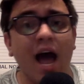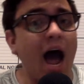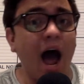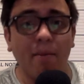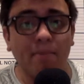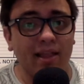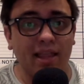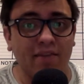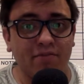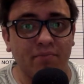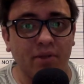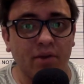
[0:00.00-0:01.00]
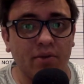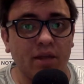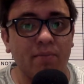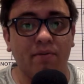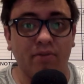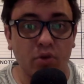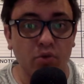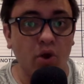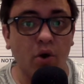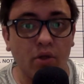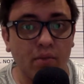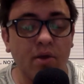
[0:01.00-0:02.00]
I'm not that familiar with them. If you
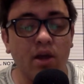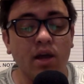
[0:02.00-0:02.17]
know them,